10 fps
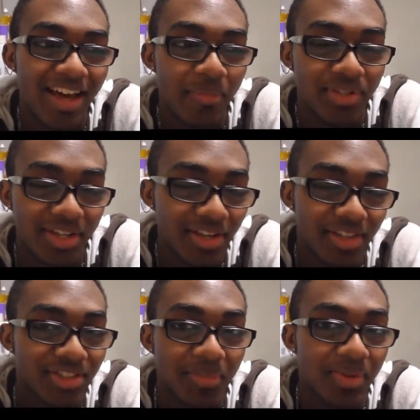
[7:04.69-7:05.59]
I've been
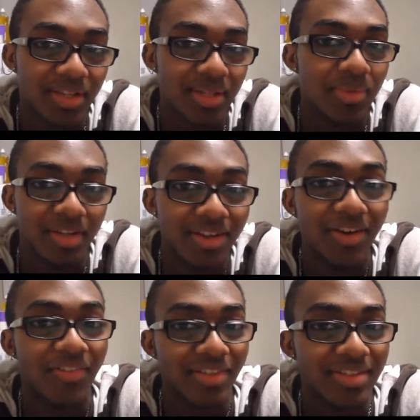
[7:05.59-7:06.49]
checking the shipping because I'm like,
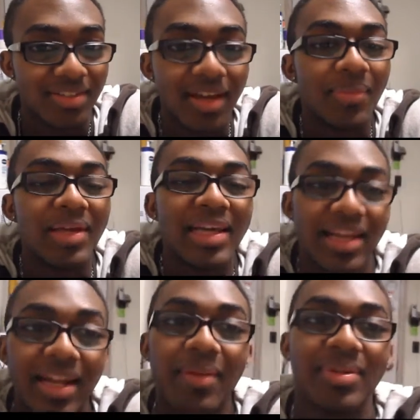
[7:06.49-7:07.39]
no, this is
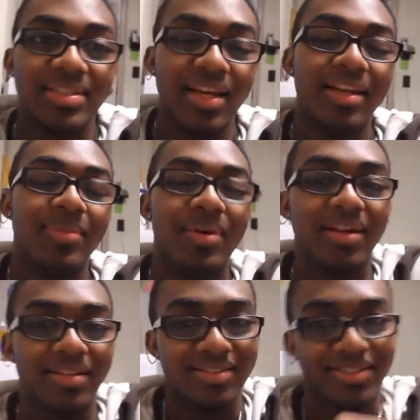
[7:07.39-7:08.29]
coming, and I'm excited about it.